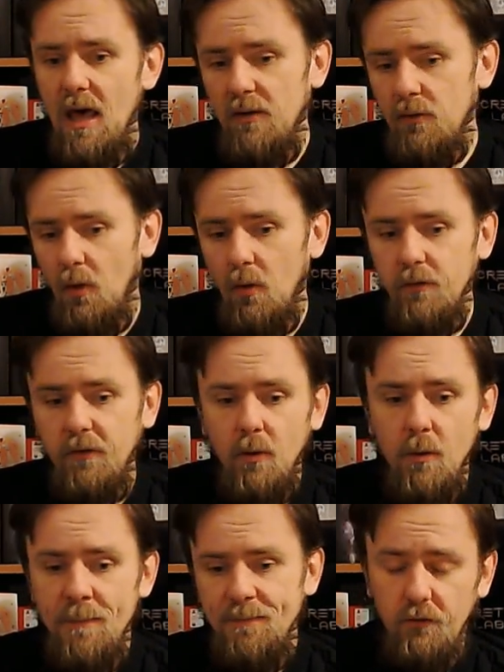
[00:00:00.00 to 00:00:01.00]
And
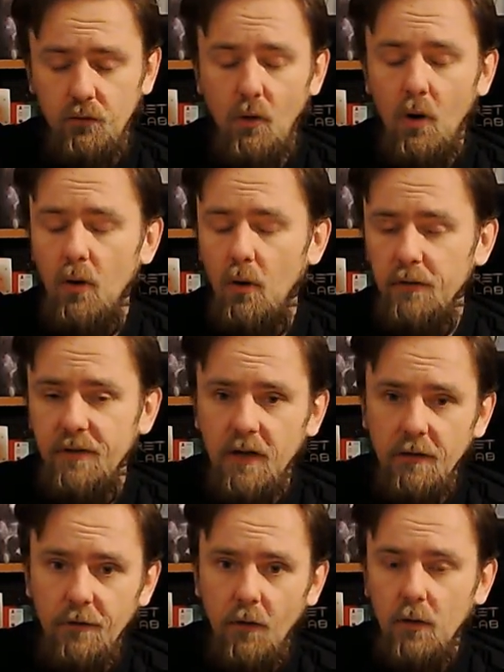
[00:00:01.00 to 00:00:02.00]
also the strongholds
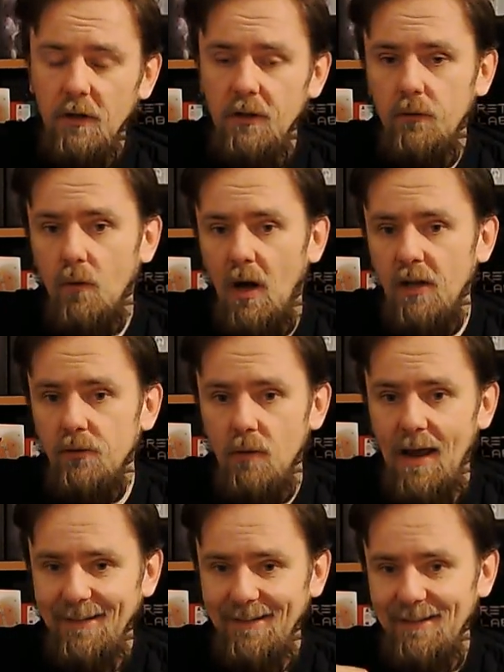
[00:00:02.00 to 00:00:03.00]
can fall into
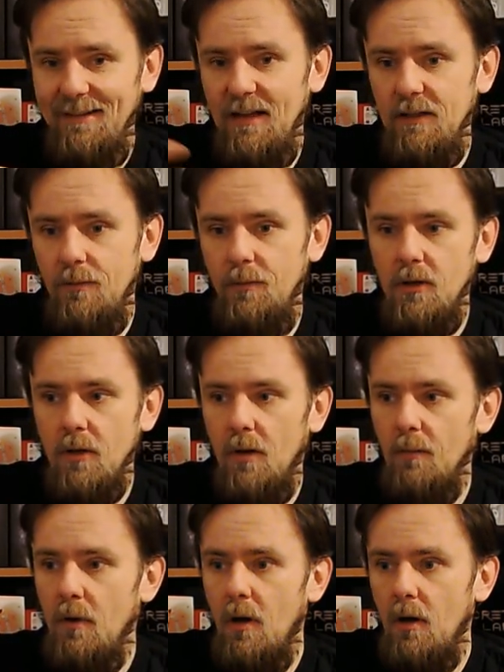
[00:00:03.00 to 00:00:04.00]
unrest and
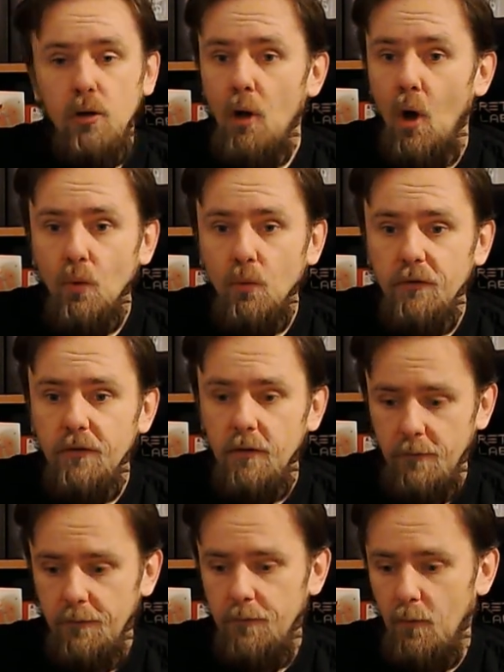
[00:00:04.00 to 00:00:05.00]
become closed
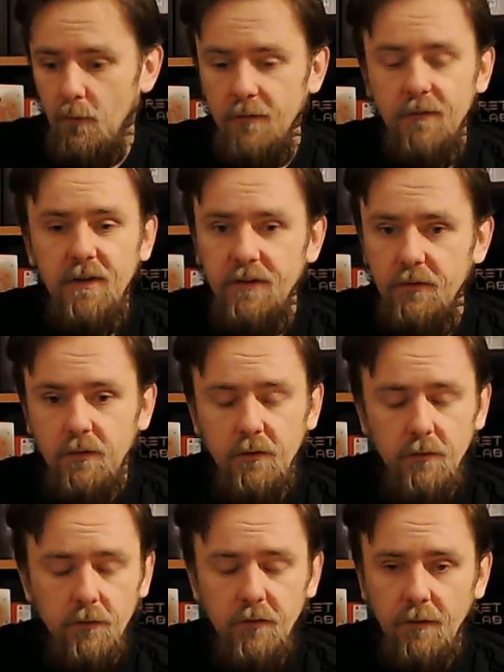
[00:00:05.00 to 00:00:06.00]
for
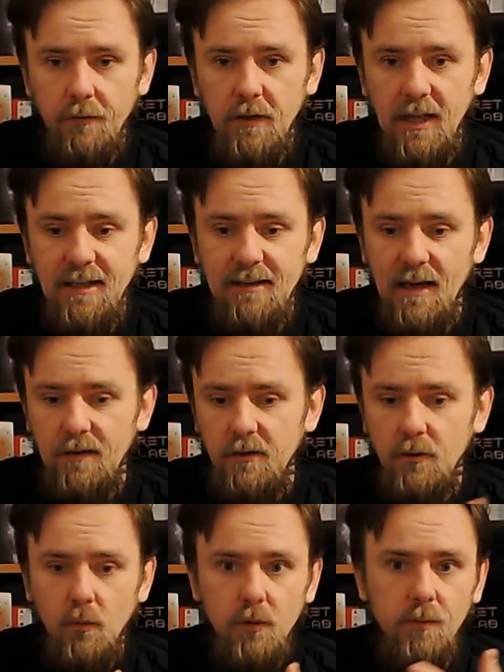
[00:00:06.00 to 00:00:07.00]
visitors or something like that,
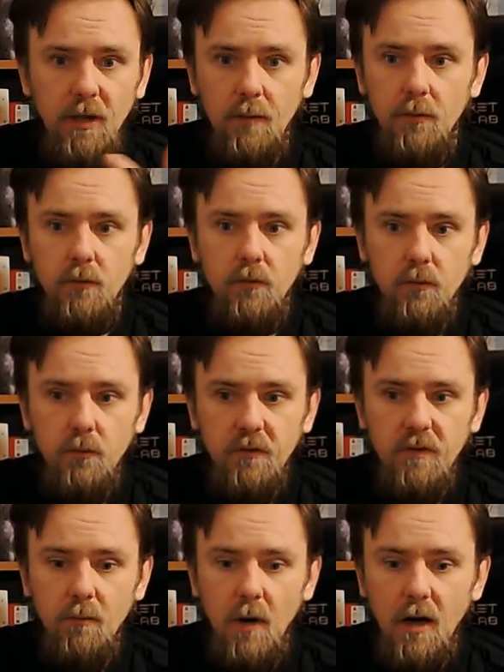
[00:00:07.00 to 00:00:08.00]
and you won't be able to
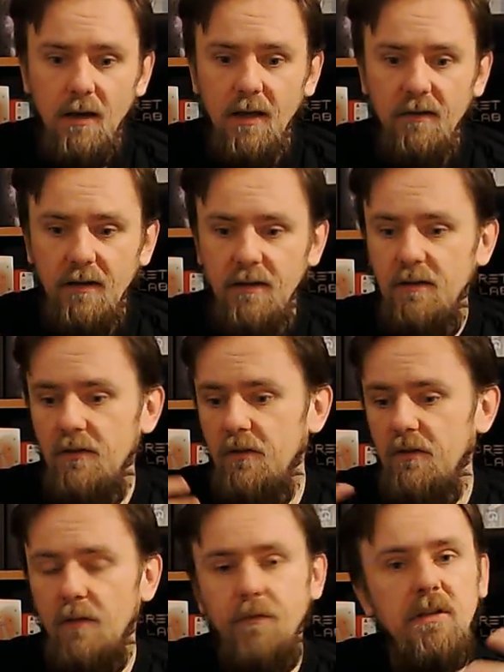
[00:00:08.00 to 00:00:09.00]
use the markets, and this
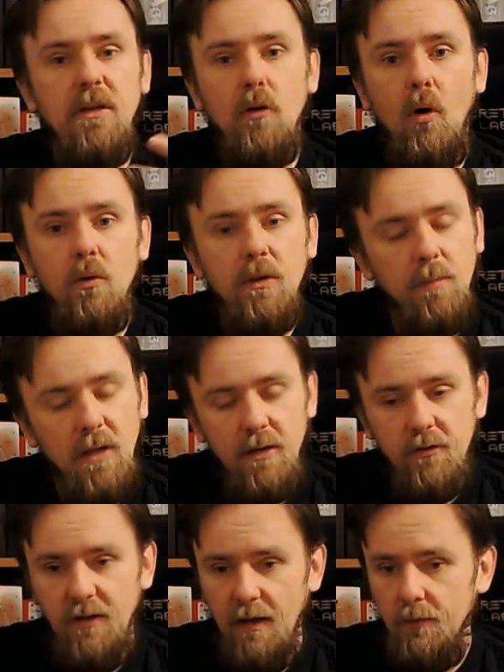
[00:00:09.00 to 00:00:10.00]
is something that all the
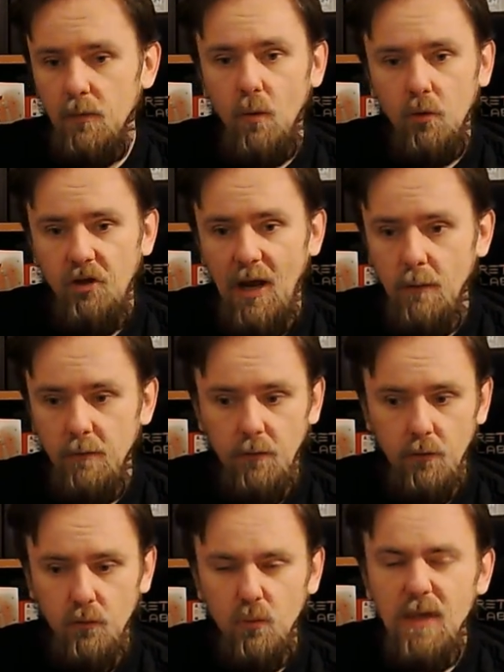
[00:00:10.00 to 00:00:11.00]
players have to watch out
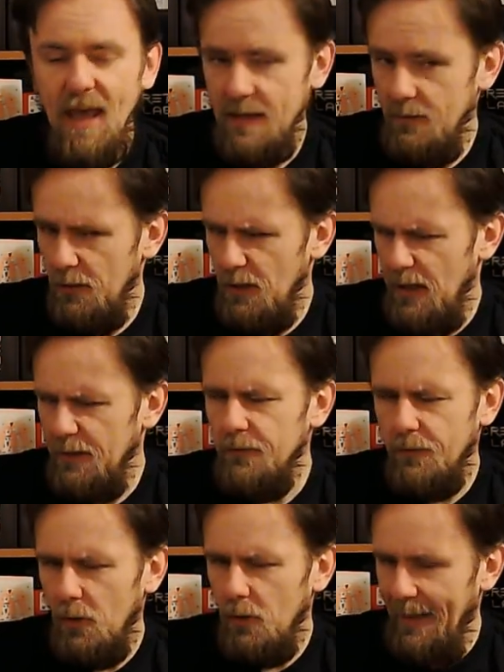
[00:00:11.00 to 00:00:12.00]
for together, kind
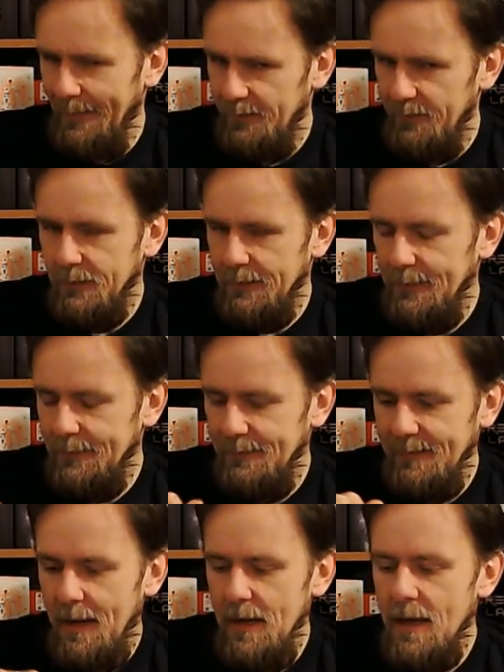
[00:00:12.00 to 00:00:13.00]
of collectively, let's
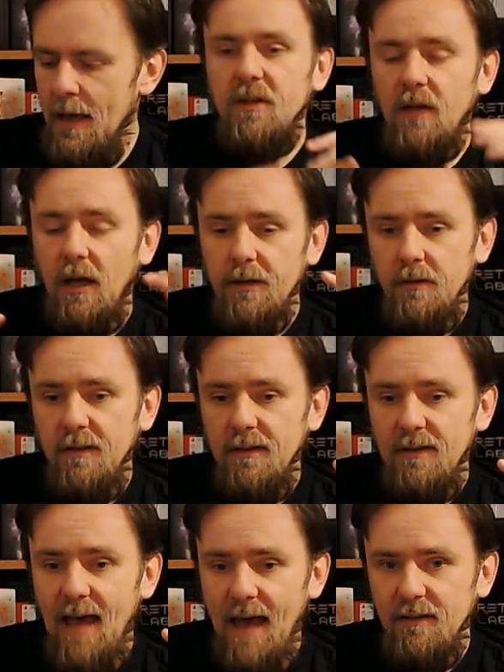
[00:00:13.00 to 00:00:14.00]
say. But other
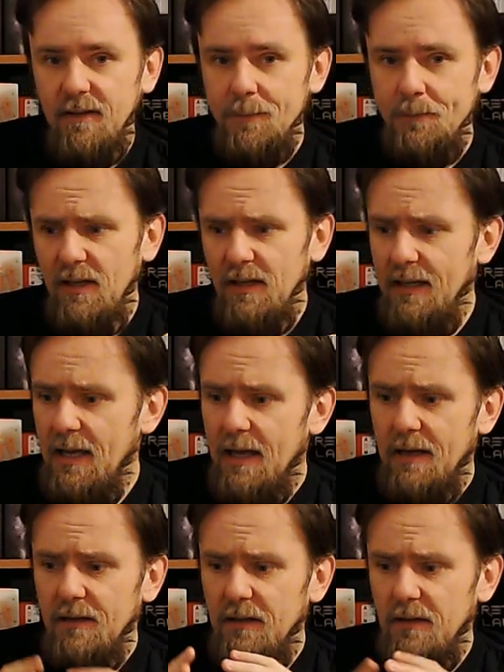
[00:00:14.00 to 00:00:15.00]
than that, really
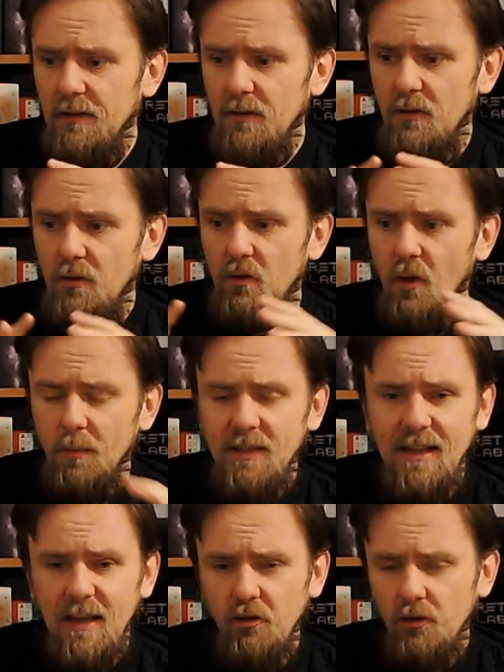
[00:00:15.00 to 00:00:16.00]
the
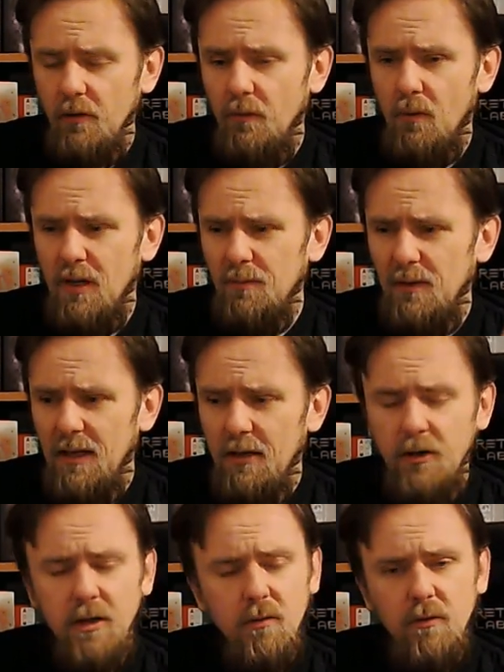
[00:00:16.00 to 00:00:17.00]
domination of one
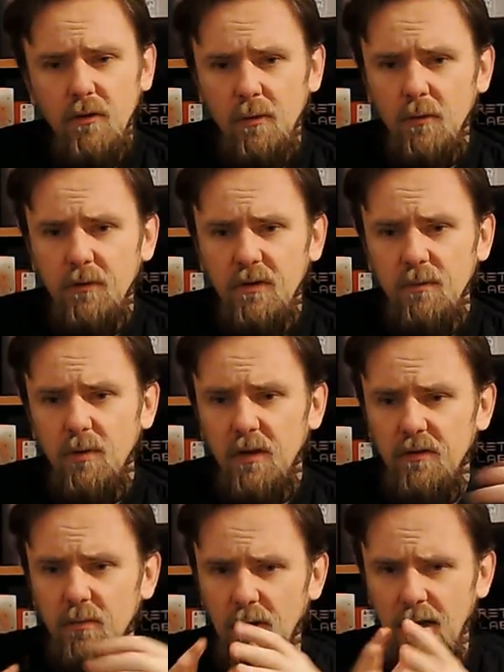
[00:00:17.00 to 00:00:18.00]
player here is almost
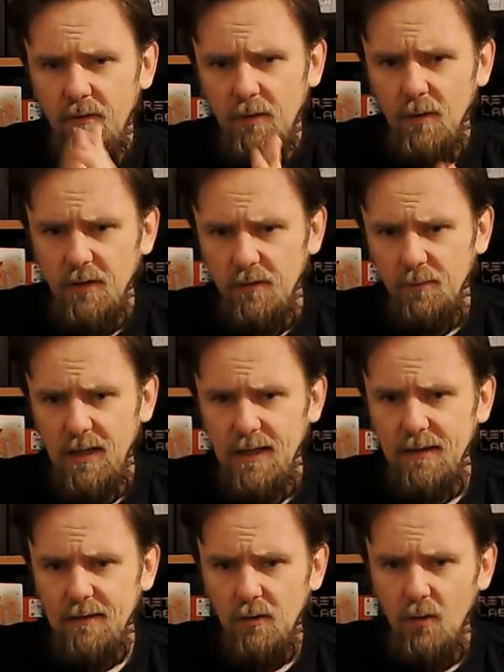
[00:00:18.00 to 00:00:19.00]
impossible. Everybody's
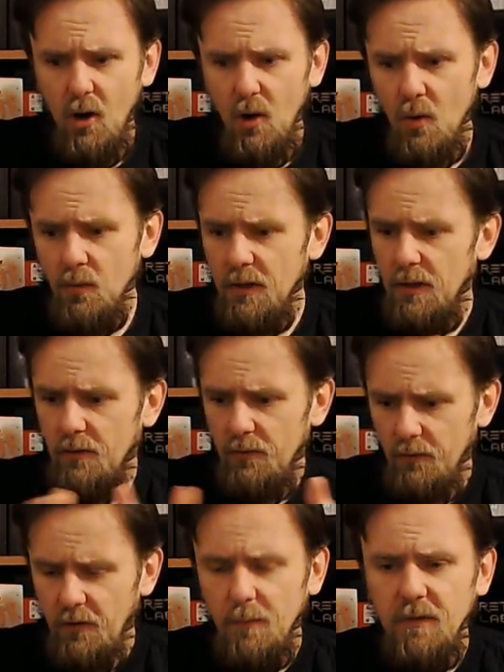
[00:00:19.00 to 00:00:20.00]
playing their own,
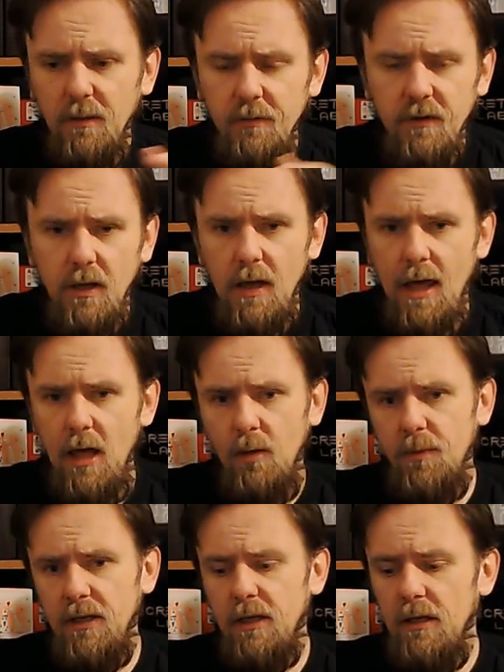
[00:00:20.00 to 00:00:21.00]
sometimes
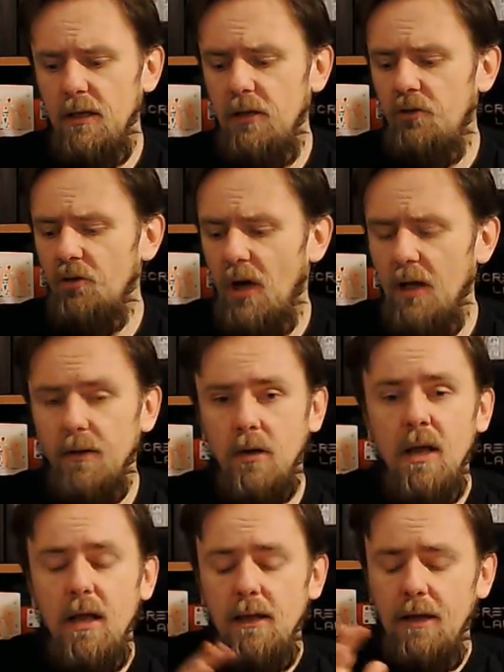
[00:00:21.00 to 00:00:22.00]
helping each other.
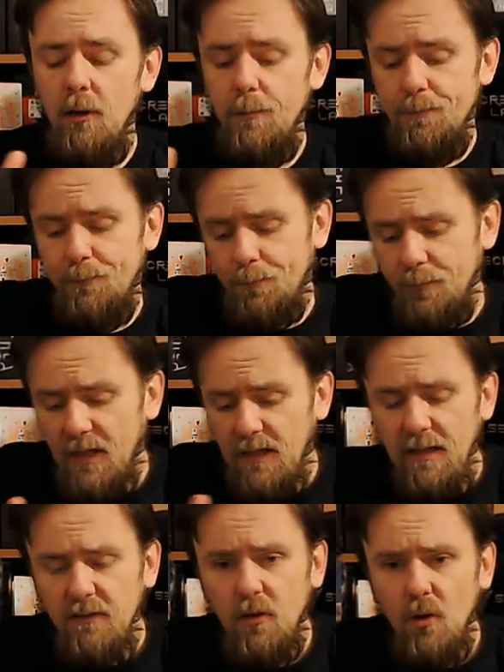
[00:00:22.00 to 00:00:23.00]
Now
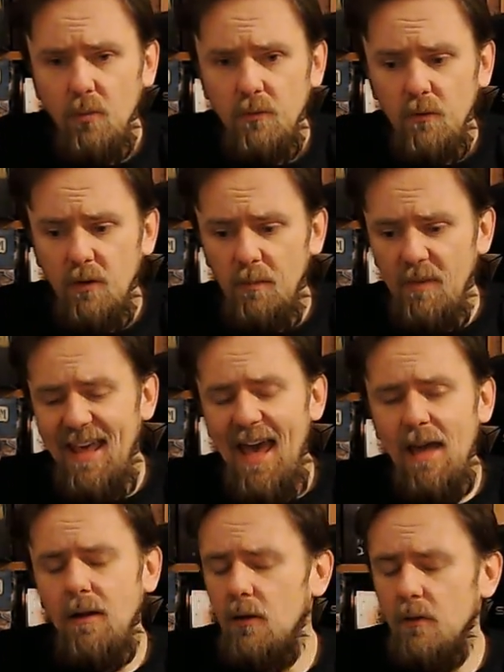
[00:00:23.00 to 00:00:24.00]
let's go to the
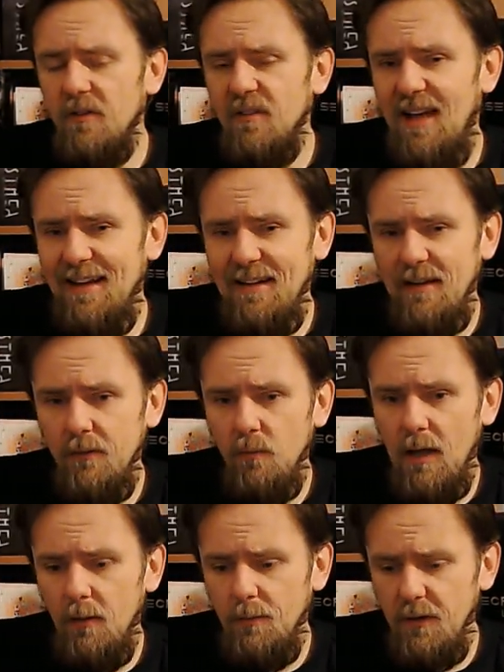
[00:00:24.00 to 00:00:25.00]
mechanical side as
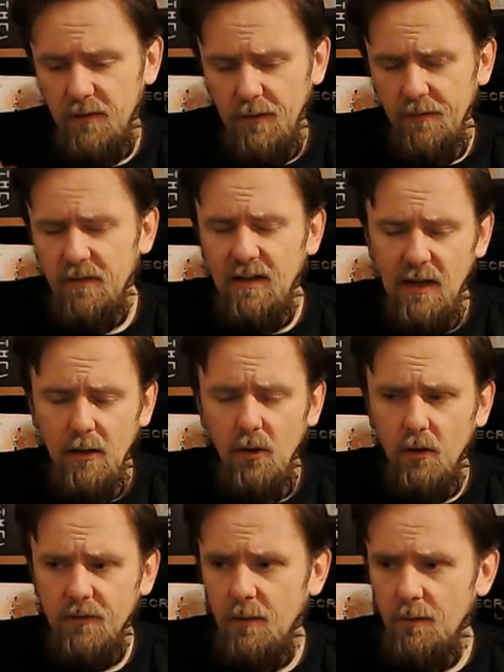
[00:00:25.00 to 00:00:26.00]
well, because I've said a
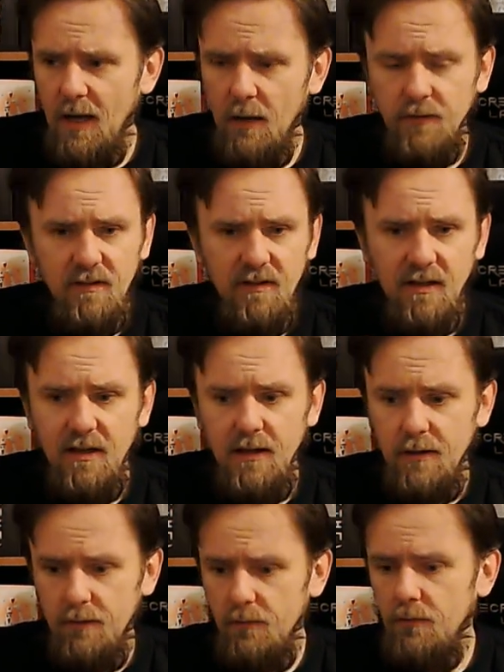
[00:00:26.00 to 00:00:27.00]
lot about
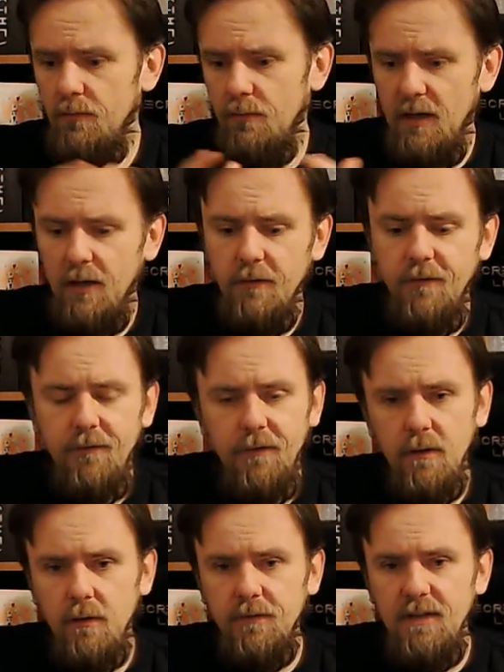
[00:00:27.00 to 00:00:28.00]
the kind of
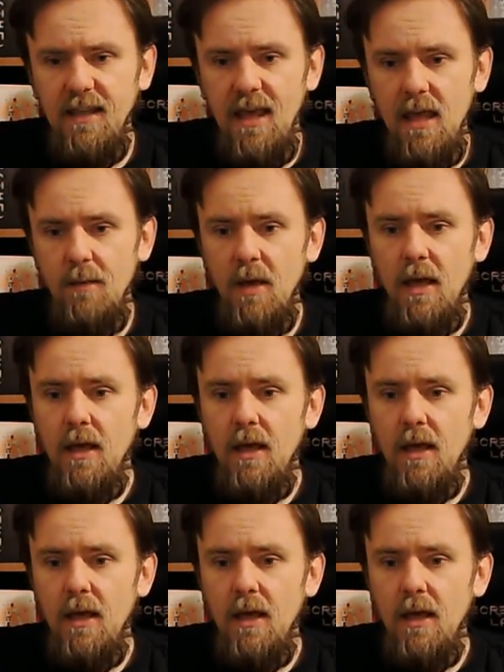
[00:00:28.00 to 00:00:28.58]
feel of the game.